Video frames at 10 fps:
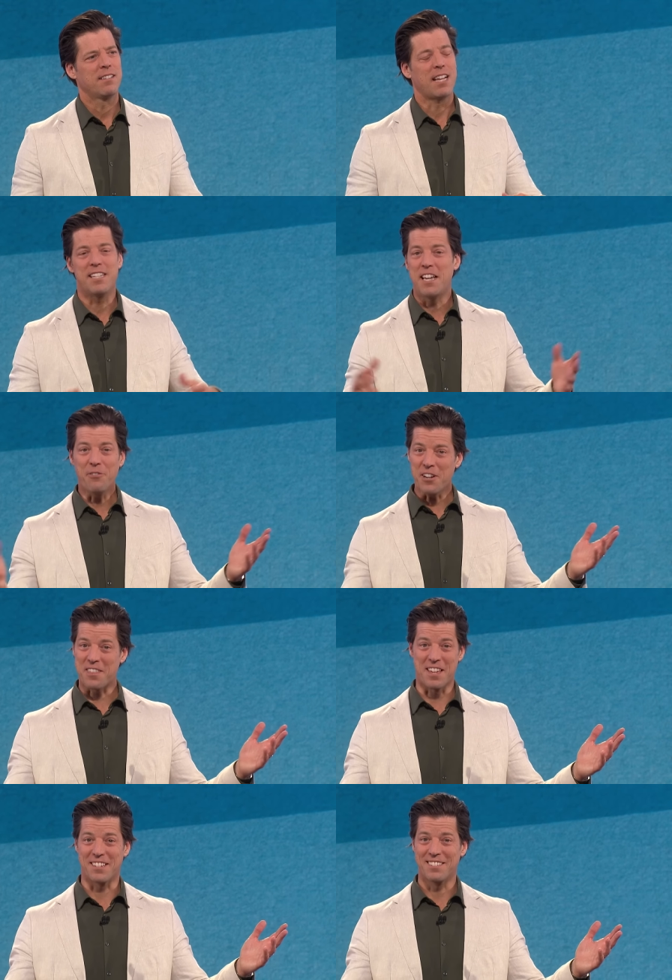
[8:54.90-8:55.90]
lies
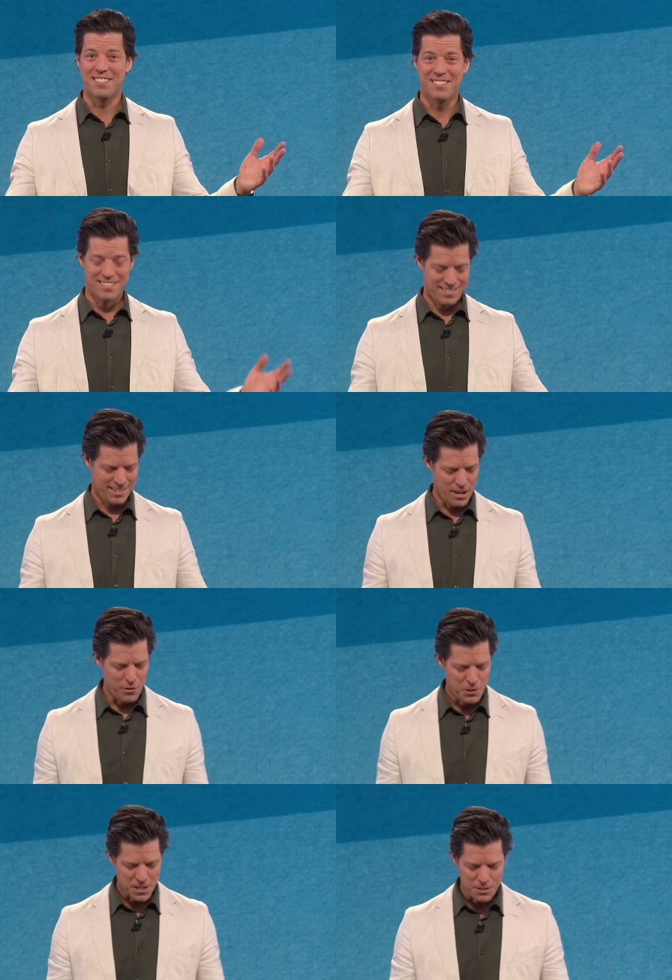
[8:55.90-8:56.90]
everything if
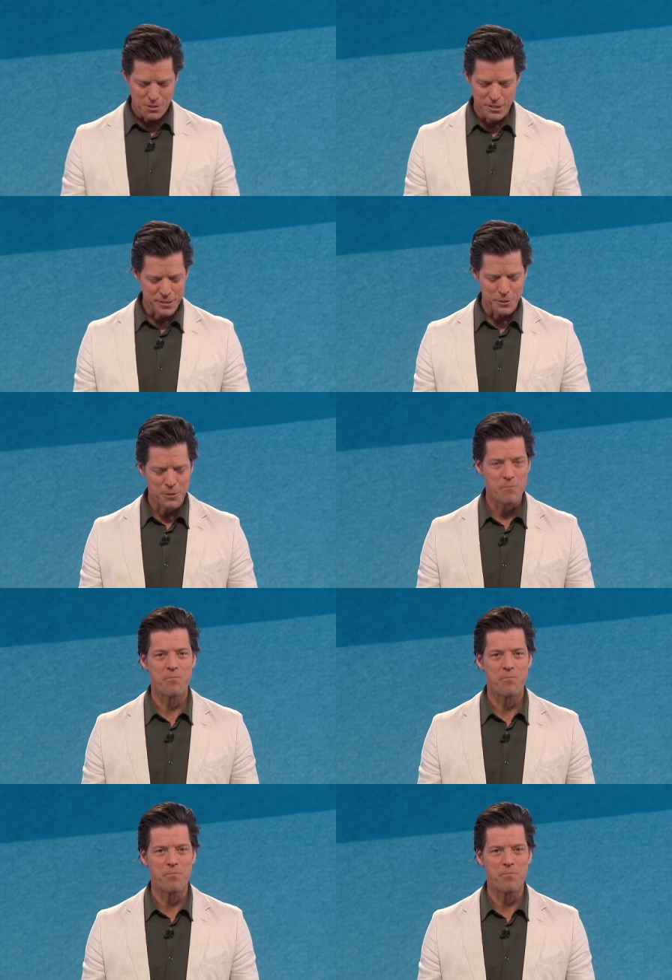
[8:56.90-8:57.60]
you just do